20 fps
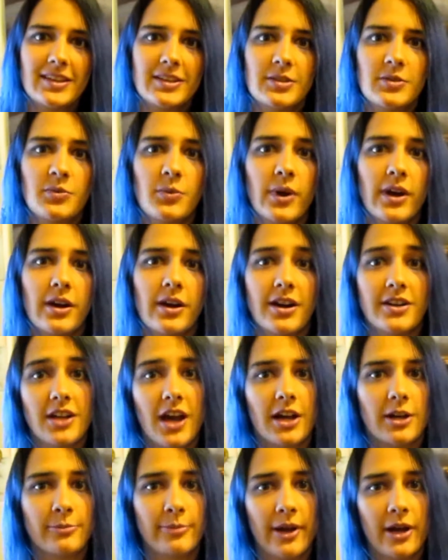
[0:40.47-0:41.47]
where I
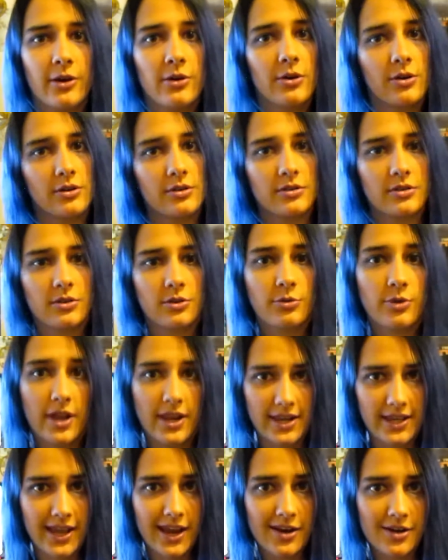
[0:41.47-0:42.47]
talk about
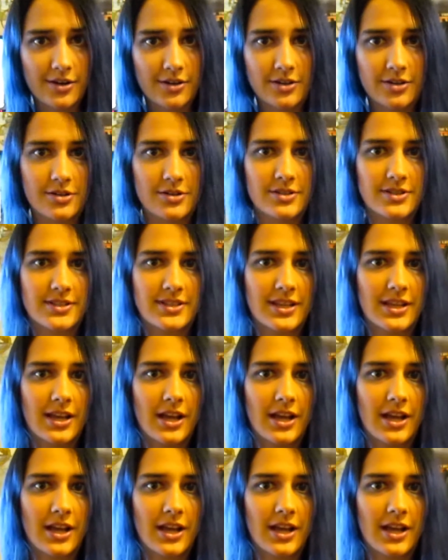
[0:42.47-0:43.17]
creating characters.